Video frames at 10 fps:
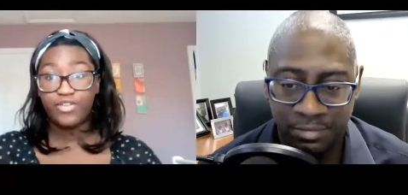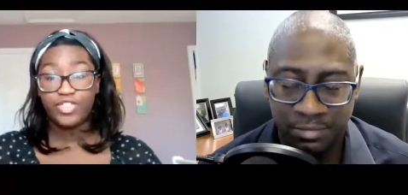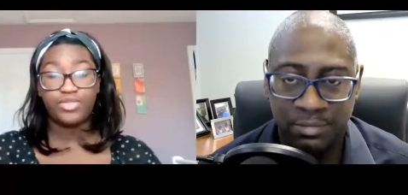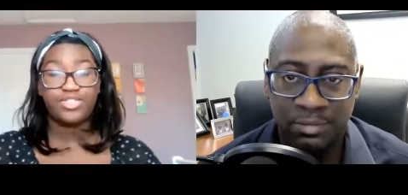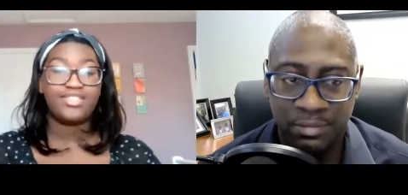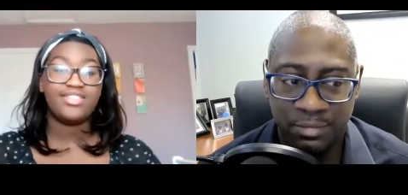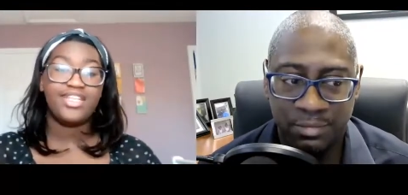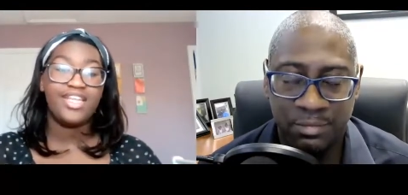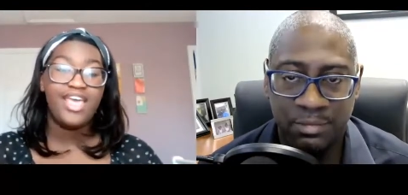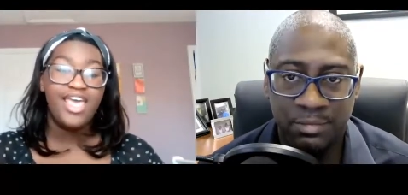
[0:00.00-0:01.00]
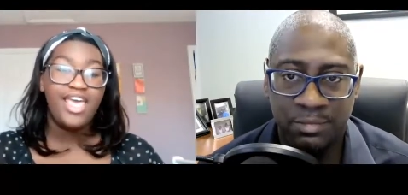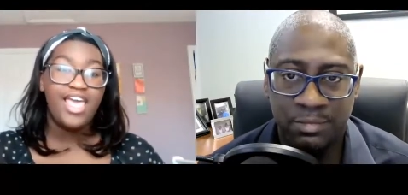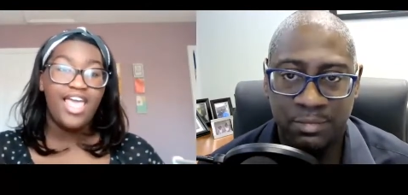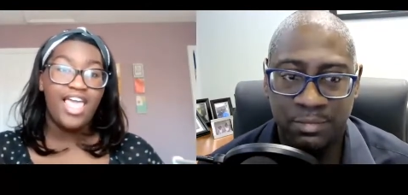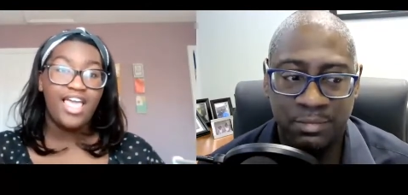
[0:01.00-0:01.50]
Speaker 1: a virtual assistant.
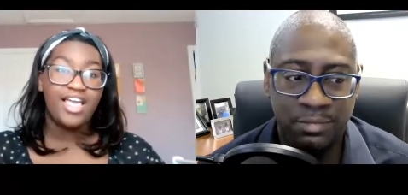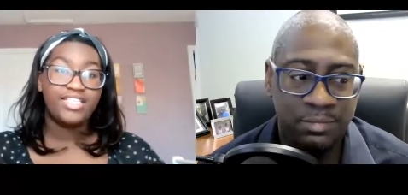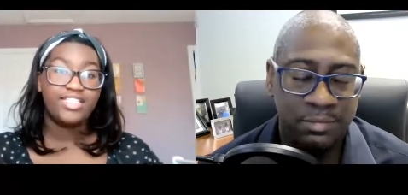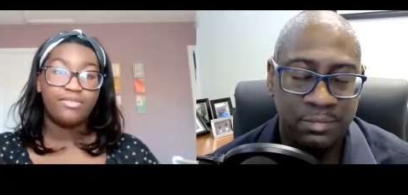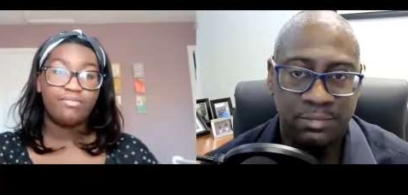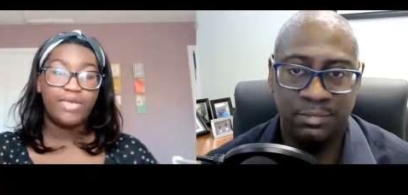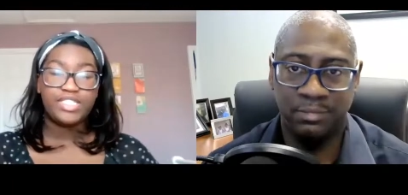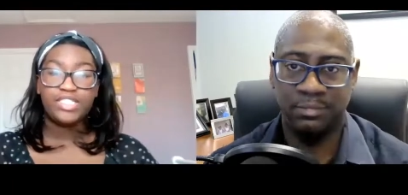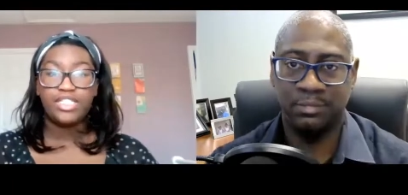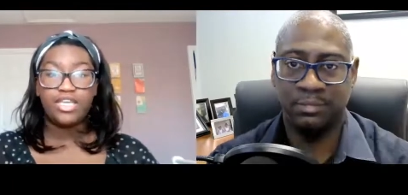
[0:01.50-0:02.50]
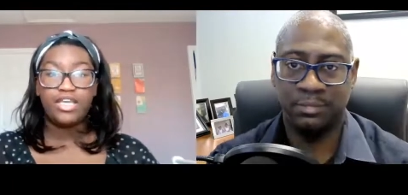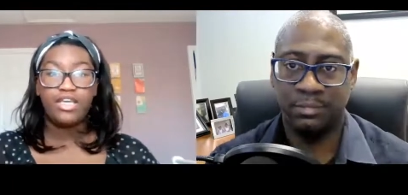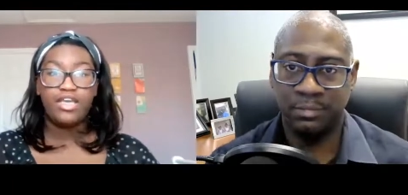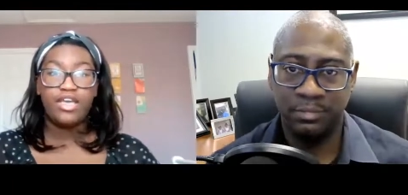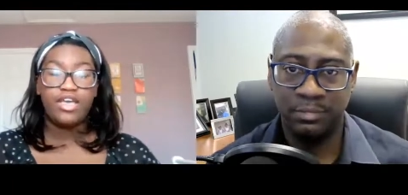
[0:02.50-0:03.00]
And basically,